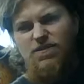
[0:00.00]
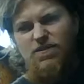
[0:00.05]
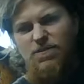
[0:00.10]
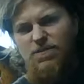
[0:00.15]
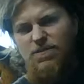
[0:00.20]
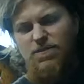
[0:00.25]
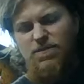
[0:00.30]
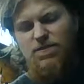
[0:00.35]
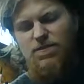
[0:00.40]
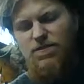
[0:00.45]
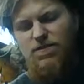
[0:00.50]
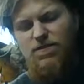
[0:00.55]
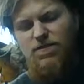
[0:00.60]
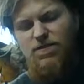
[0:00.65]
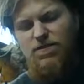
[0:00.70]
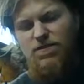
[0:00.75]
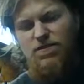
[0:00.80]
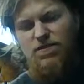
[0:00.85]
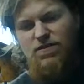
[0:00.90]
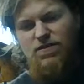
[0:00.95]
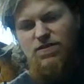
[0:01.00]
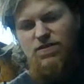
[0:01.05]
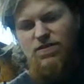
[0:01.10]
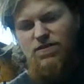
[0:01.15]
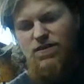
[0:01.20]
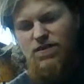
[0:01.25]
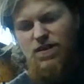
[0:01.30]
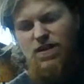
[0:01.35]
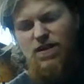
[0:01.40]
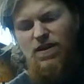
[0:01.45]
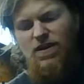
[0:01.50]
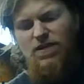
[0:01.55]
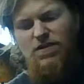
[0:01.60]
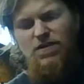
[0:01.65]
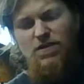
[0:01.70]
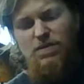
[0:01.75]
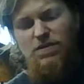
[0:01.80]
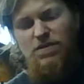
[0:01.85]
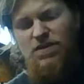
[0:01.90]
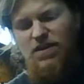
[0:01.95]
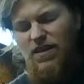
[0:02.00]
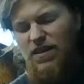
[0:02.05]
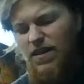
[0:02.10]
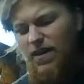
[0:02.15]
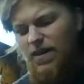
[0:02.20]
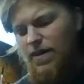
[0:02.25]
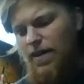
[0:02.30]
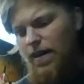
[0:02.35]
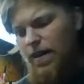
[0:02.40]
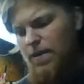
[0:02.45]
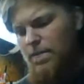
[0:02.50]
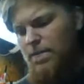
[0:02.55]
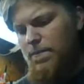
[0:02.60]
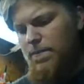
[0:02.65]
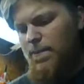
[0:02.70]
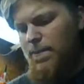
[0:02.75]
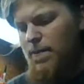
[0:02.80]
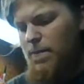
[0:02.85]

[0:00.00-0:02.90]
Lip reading: some shit like that.